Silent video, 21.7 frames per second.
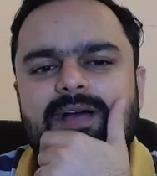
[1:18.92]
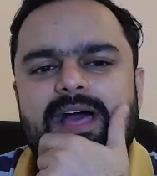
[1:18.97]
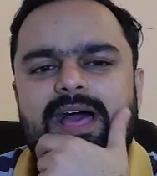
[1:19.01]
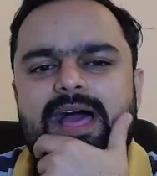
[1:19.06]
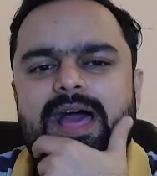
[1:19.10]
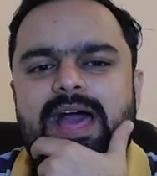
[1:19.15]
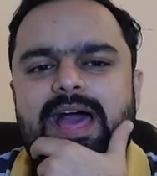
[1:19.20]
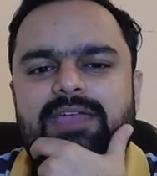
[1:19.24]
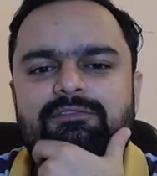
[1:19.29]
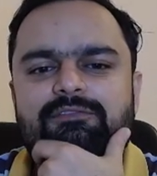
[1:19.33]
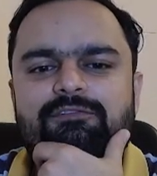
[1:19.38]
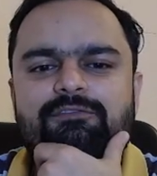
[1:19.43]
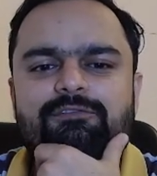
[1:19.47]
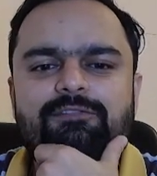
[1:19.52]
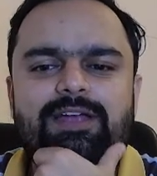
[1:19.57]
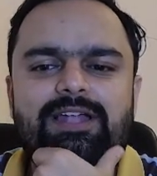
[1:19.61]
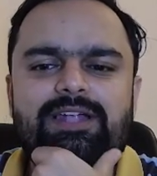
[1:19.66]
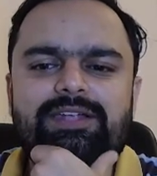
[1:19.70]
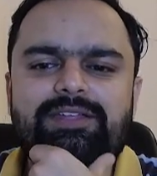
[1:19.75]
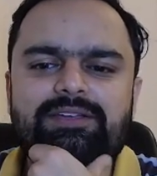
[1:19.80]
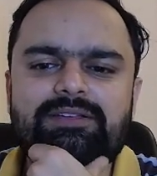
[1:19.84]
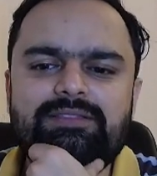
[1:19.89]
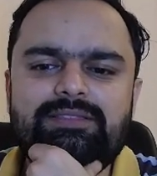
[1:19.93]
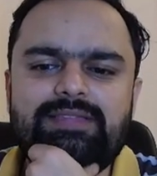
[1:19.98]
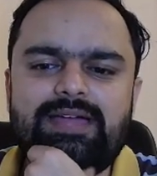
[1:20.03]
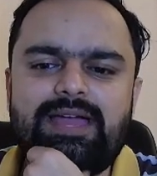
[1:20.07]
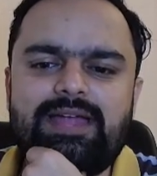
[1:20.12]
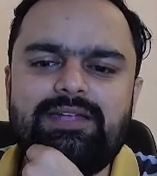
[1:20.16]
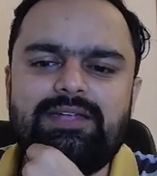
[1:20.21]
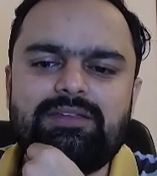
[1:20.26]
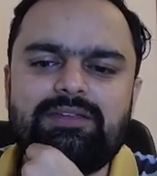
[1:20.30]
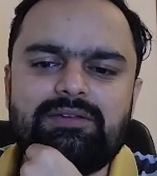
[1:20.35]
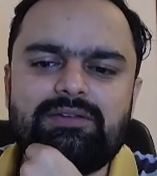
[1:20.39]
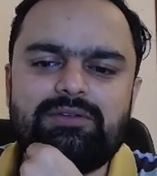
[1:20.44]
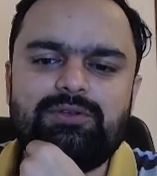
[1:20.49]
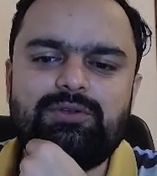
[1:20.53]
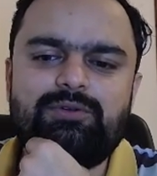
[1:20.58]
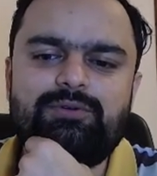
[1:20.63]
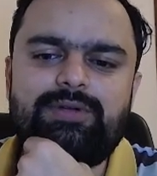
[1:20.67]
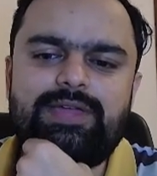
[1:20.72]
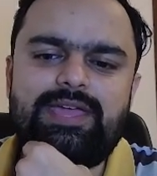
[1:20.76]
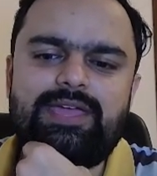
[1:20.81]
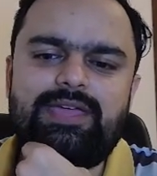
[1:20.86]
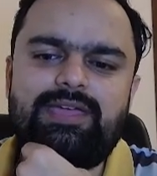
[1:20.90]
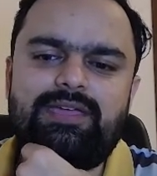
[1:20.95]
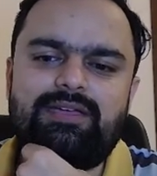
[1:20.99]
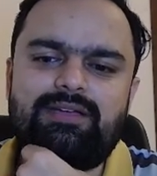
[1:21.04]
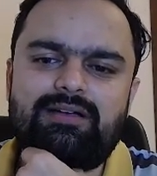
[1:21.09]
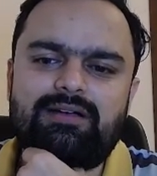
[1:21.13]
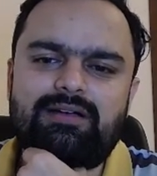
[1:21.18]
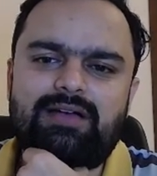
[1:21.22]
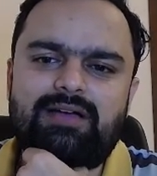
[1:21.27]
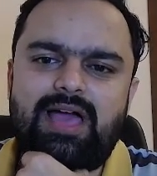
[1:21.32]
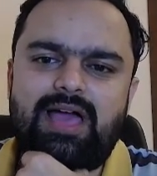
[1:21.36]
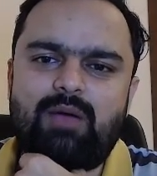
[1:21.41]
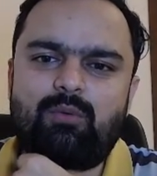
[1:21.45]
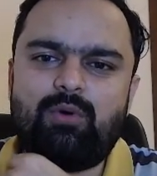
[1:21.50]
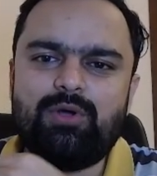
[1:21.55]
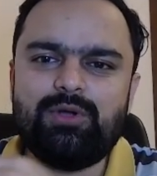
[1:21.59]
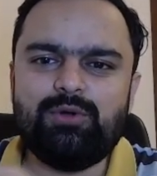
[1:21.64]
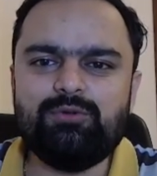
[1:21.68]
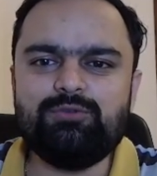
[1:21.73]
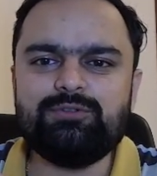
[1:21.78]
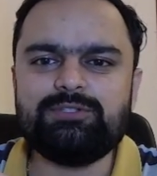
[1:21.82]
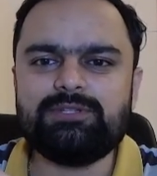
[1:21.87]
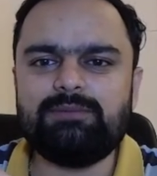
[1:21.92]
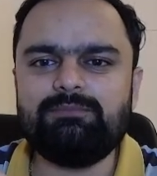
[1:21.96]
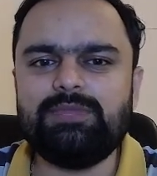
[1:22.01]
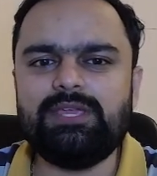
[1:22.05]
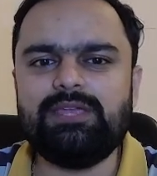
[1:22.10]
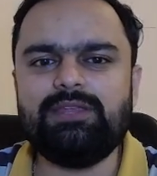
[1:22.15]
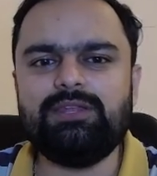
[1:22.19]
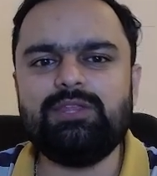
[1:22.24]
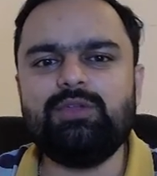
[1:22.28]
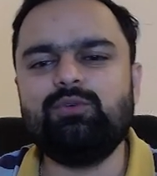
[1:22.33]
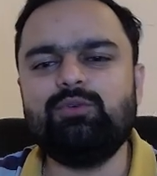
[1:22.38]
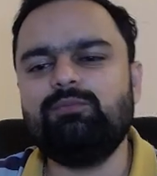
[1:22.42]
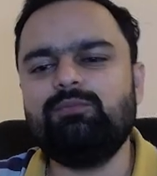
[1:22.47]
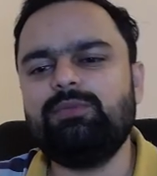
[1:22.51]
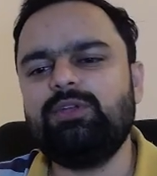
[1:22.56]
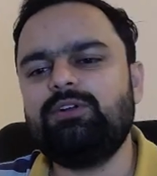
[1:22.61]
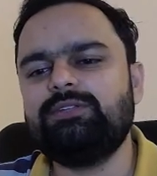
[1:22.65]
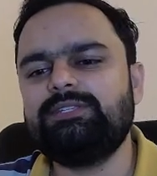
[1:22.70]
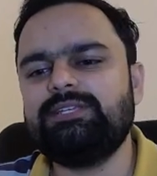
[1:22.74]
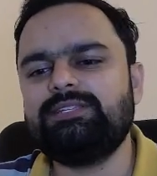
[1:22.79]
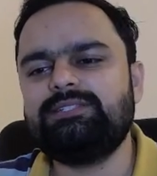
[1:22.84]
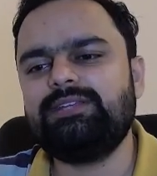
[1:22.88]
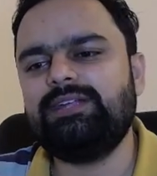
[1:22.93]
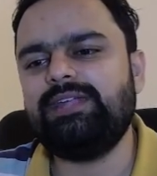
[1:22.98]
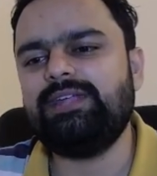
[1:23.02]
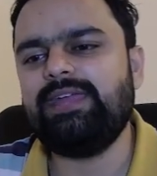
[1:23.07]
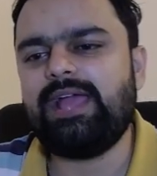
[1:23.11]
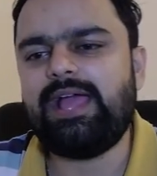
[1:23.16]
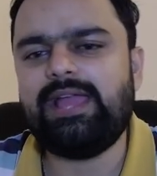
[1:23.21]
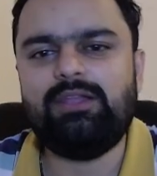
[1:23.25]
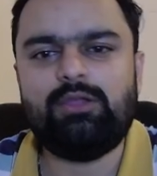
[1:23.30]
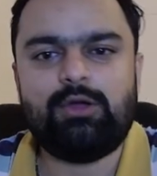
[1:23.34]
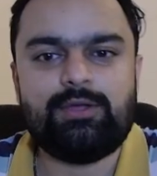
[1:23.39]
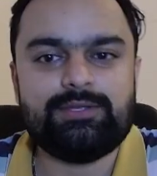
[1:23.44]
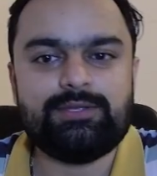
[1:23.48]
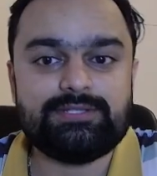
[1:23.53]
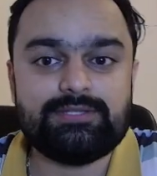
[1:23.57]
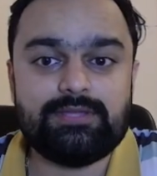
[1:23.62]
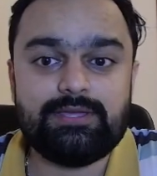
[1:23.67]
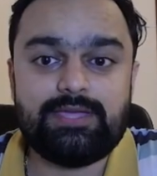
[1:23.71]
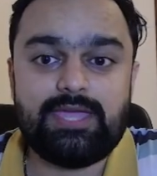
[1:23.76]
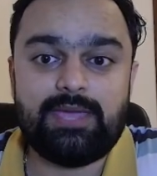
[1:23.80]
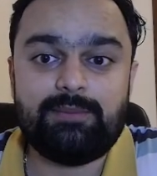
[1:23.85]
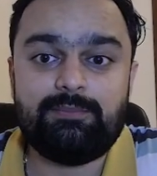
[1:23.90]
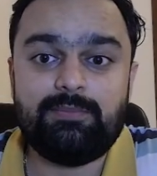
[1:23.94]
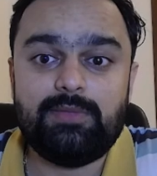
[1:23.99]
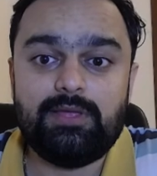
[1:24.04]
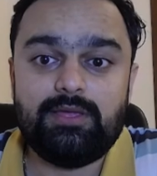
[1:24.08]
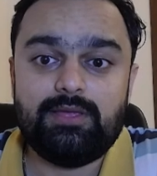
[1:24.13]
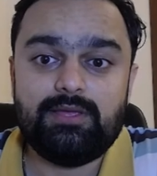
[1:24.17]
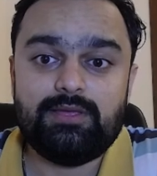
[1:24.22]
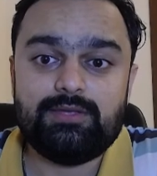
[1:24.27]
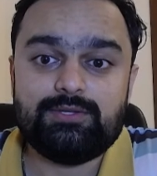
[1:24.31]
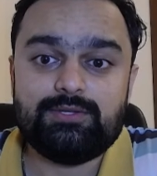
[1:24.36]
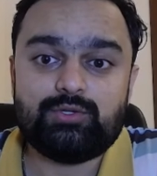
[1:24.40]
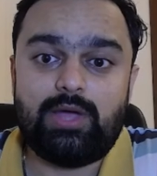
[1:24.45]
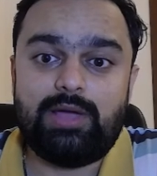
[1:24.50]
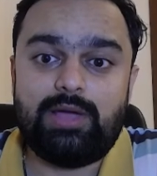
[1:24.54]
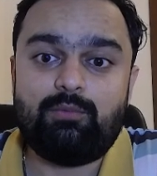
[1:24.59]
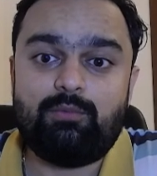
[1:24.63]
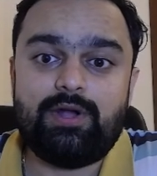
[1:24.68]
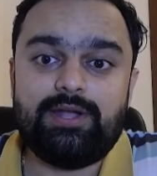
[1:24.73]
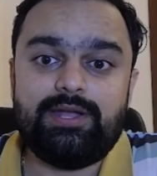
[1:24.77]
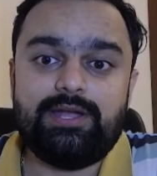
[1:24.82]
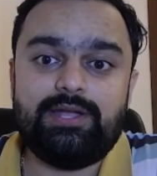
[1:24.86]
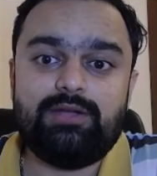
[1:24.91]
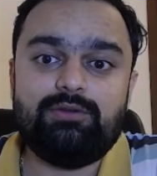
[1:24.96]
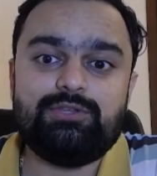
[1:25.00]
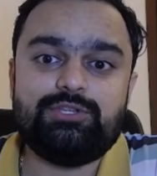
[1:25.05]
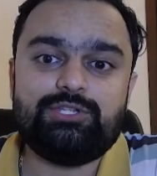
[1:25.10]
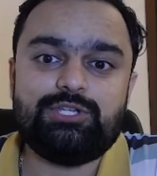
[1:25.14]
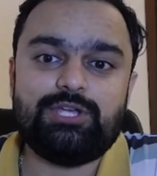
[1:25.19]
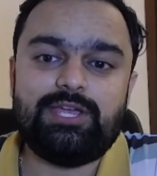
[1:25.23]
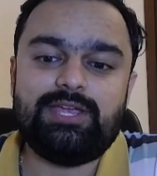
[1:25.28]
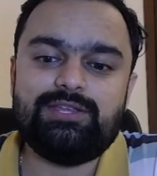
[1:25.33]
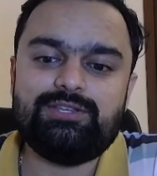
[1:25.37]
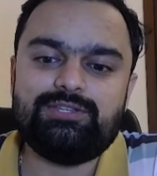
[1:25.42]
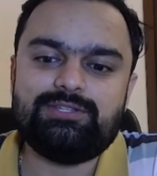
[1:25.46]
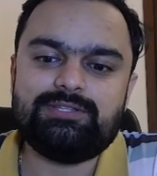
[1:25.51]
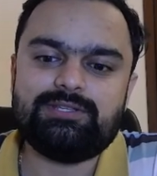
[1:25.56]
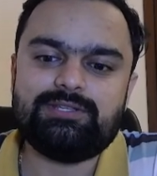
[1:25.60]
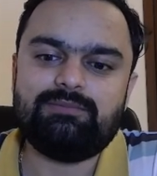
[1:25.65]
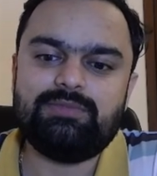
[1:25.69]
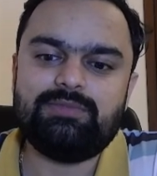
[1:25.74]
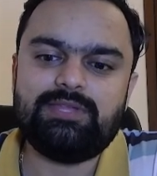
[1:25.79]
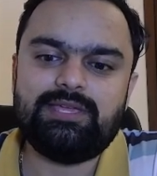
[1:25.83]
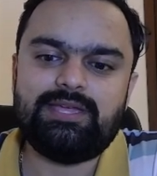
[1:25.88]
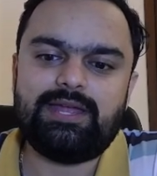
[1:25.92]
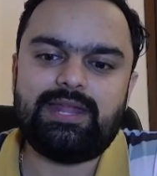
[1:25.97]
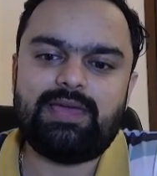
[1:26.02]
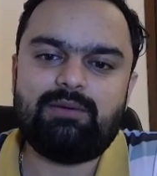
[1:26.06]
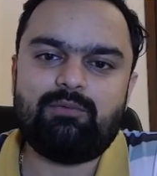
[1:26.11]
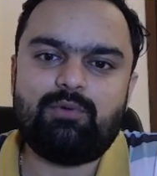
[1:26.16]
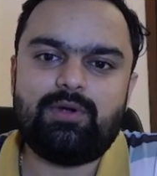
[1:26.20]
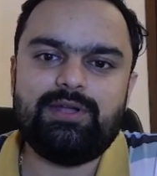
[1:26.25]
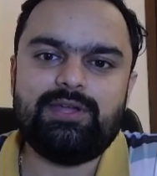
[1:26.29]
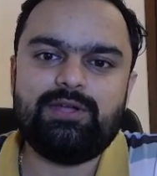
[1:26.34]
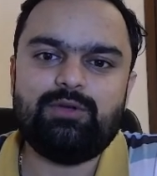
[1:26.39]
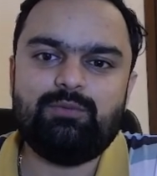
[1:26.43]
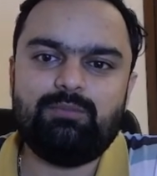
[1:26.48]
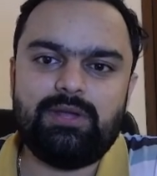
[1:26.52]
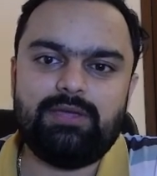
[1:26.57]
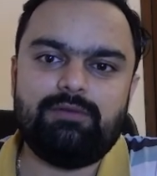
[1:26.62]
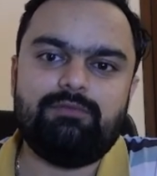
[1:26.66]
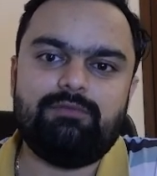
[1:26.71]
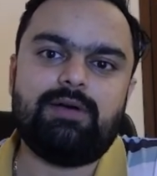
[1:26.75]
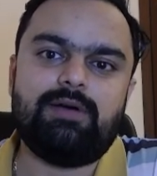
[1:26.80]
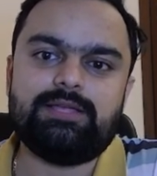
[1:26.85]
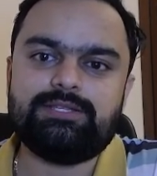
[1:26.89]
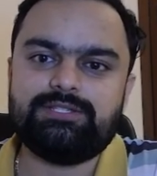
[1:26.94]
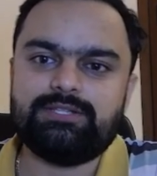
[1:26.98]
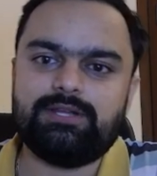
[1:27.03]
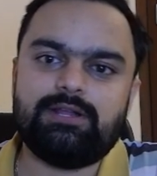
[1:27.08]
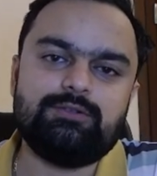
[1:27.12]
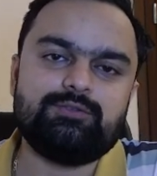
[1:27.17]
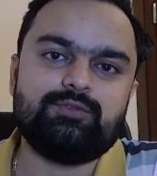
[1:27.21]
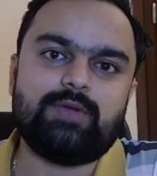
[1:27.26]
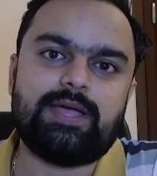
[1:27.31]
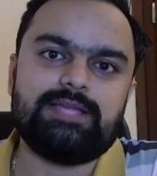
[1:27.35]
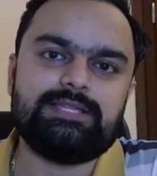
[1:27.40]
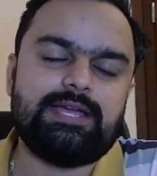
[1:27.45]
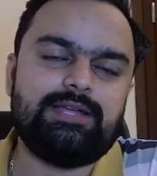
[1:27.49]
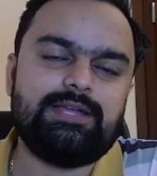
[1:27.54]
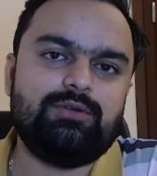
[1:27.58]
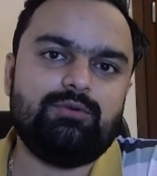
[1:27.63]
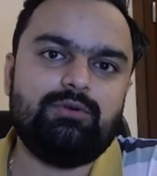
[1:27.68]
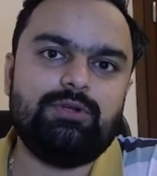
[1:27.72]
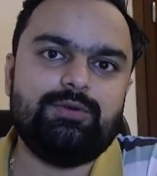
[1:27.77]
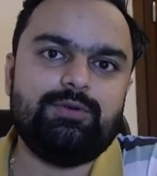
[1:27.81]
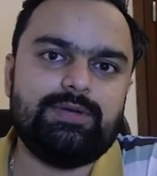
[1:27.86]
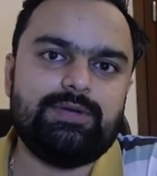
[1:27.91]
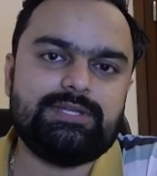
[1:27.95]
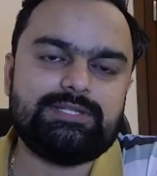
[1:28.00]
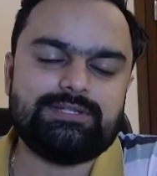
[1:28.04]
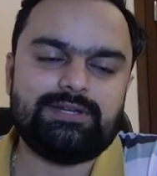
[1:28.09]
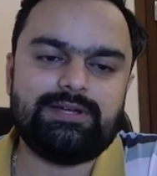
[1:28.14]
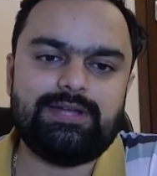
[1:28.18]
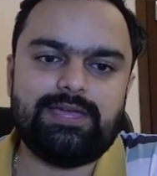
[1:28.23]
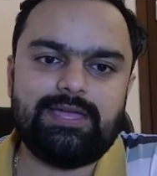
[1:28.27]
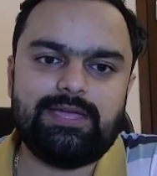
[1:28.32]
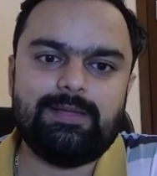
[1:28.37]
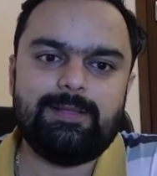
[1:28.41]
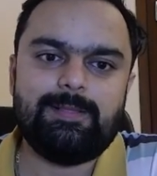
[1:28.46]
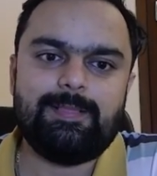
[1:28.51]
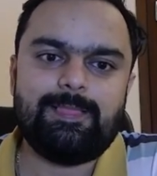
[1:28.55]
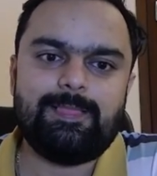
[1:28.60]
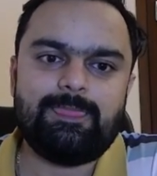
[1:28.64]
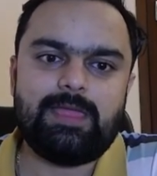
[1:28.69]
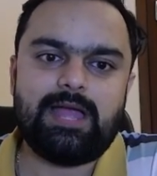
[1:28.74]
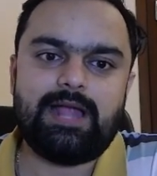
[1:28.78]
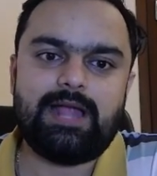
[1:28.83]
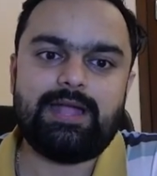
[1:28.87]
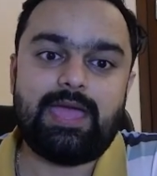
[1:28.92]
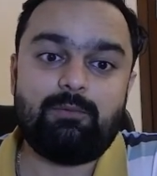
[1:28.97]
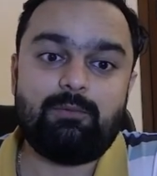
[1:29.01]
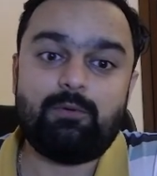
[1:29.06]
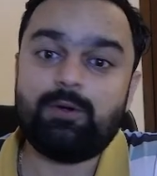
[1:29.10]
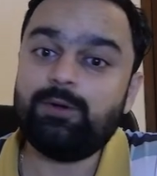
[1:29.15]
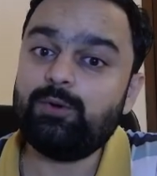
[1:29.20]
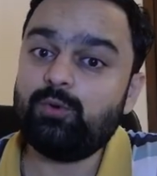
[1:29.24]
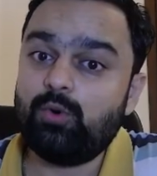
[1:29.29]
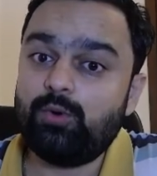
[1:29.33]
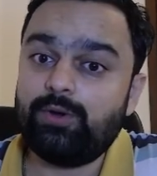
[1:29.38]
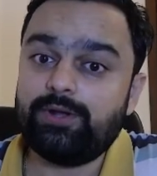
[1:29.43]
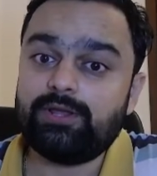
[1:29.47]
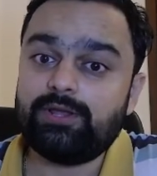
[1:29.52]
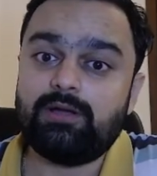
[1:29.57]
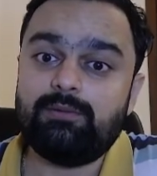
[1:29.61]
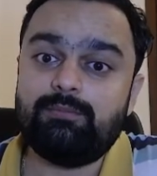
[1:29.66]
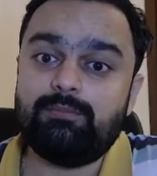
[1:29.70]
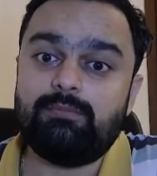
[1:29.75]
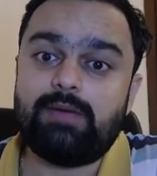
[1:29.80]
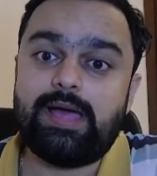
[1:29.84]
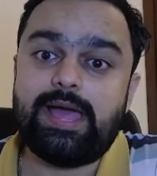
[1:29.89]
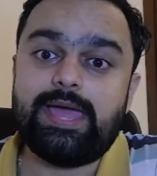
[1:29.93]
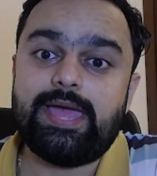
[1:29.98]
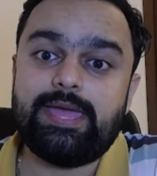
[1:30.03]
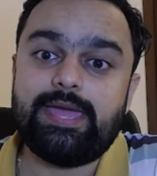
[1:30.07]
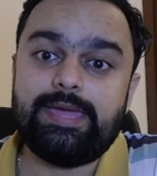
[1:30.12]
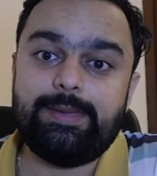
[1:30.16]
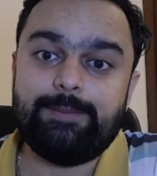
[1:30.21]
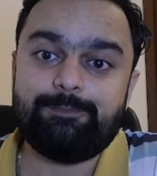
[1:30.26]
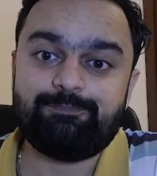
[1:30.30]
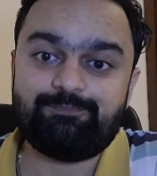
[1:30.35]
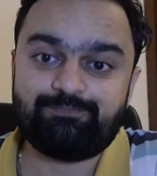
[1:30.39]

I felt that today I want to do something new because yesterday I lost the game. So I wanted to change something and I wanted to play faster also, as I told you yesterday that I want to overcome my